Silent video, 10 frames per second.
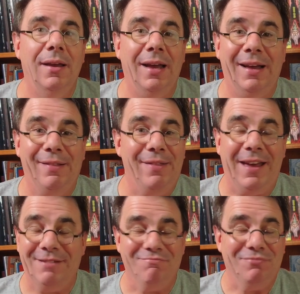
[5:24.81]
uh,
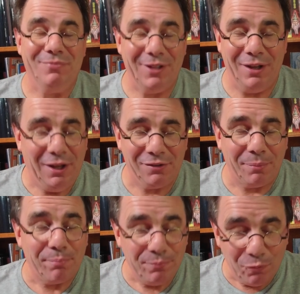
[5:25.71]
that is a,
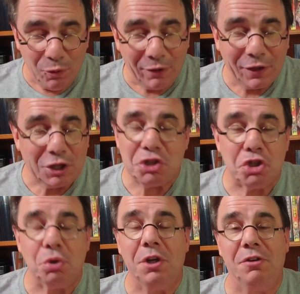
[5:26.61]
really a
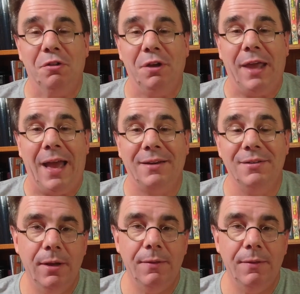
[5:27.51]
joy to look at.